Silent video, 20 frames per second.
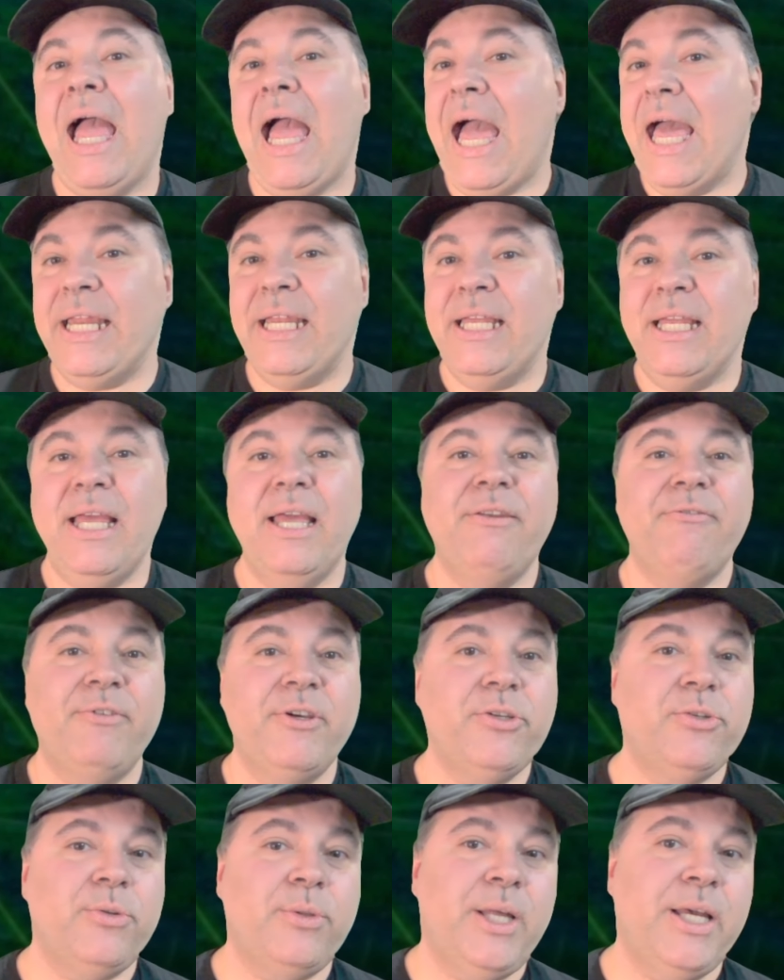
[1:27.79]
Edit and
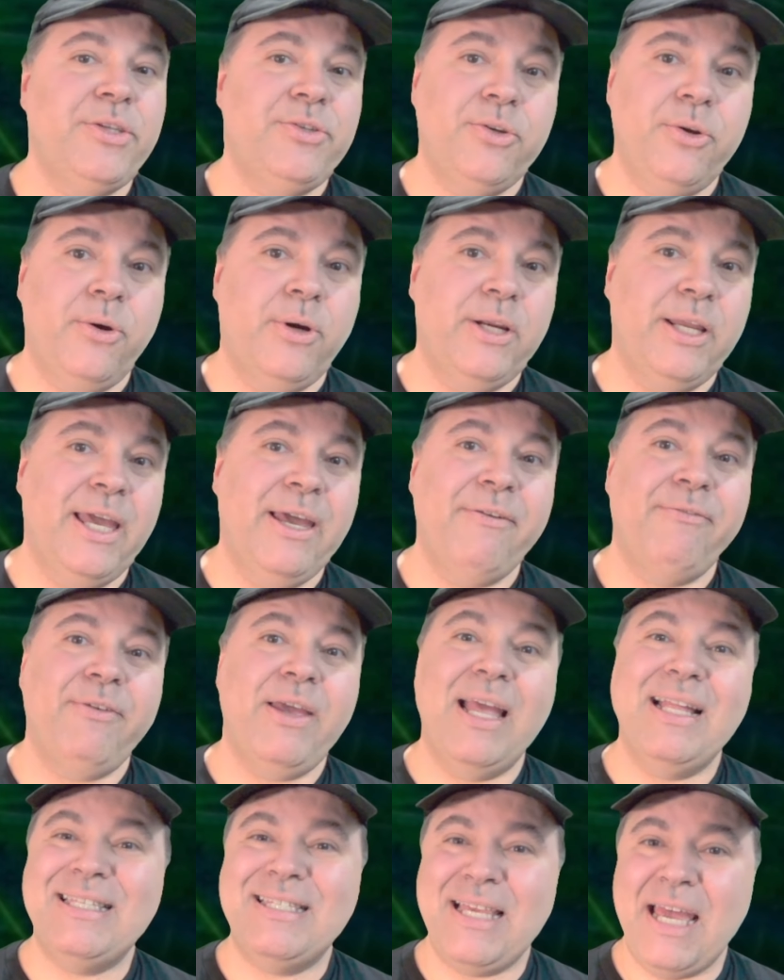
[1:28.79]
visualize URDF
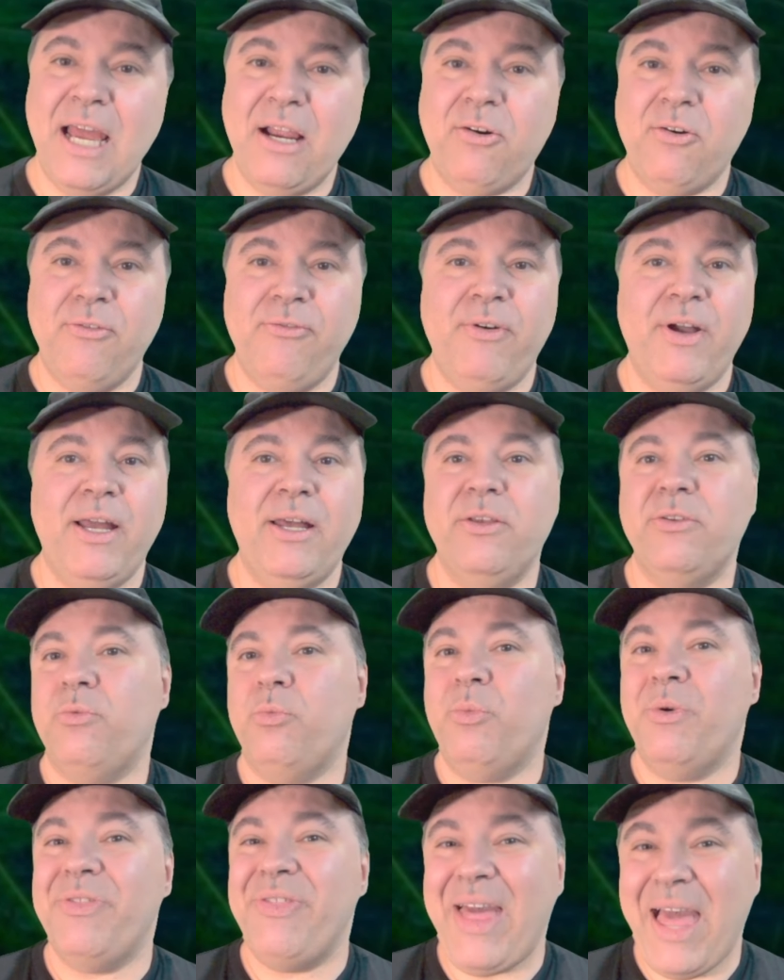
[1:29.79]
and Zacro
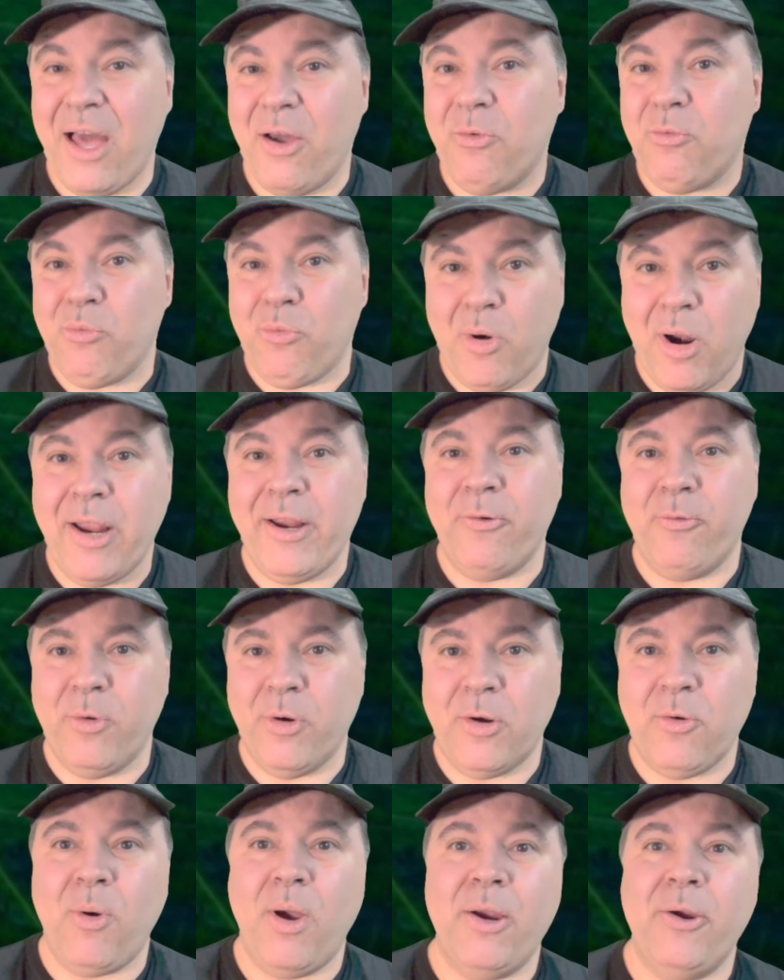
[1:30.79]
files without
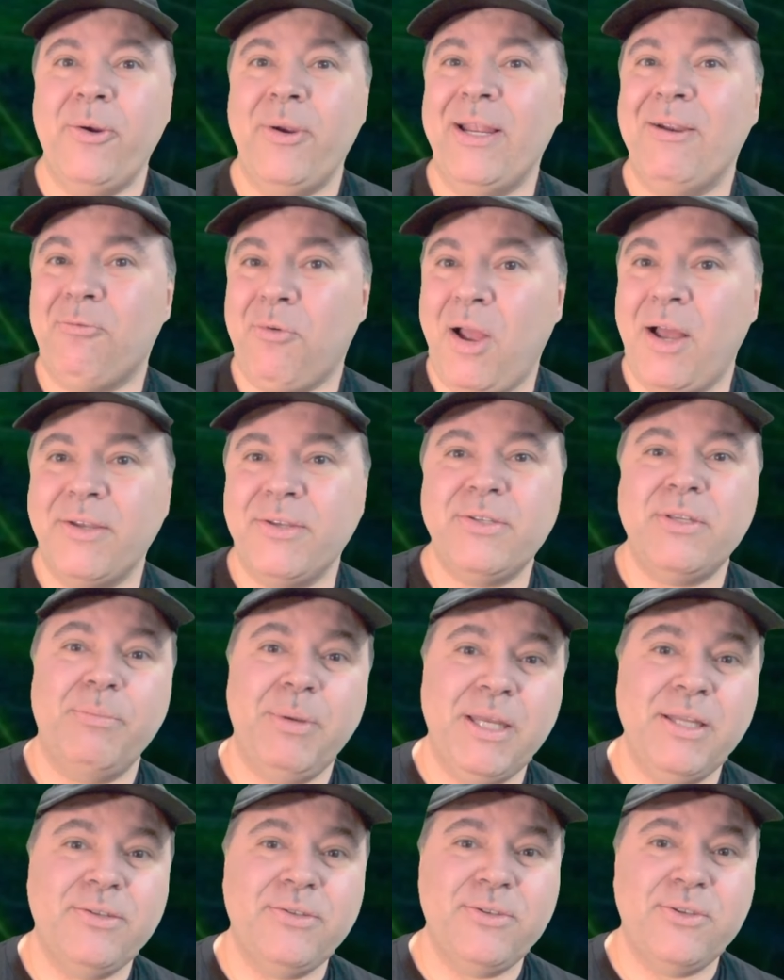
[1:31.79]
requiring ROS to
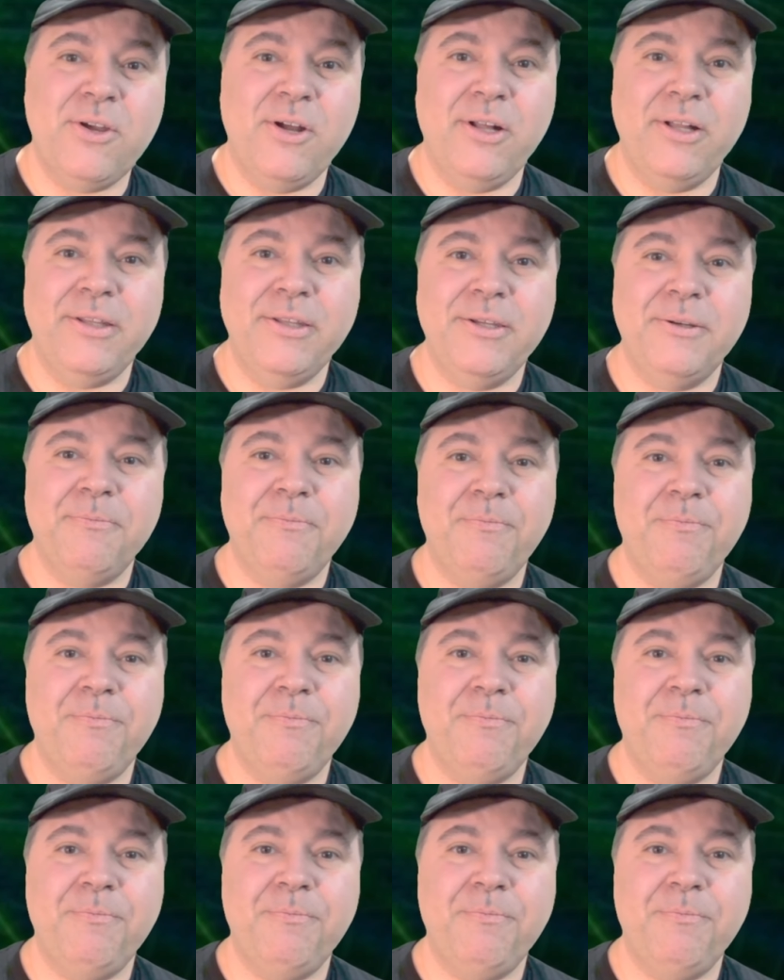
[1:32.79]
be installed.